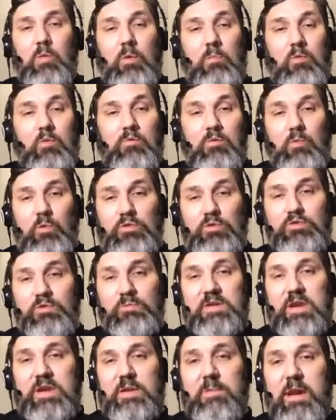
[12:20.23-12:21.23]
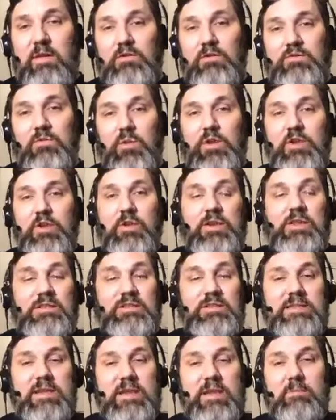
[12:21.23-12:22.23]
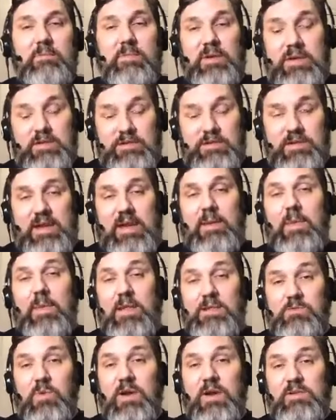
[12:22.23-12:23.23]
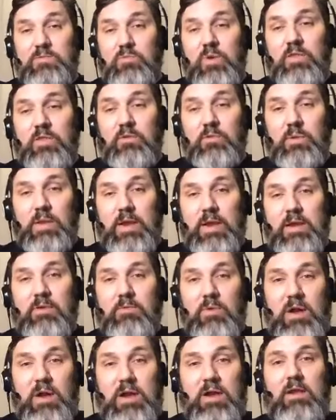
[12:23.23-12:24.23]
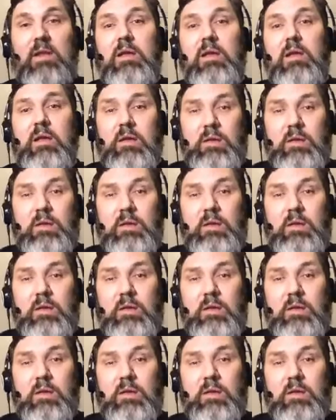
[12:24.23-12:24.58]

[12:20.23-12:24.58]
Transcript: We'll move the worship team out to where you can see it because, again, that's why it's weather related, right?